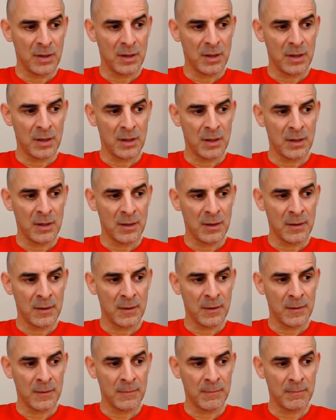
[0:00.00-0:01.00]

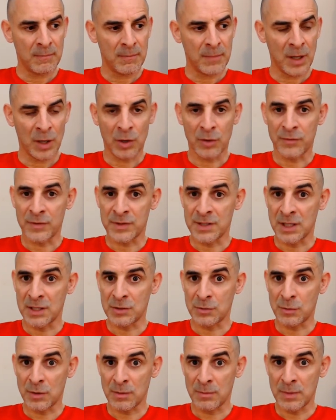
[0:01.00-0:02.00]
a conversation
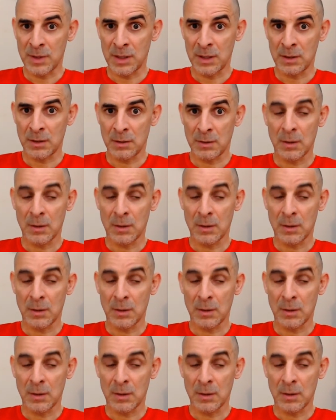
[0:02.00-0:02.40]
with me.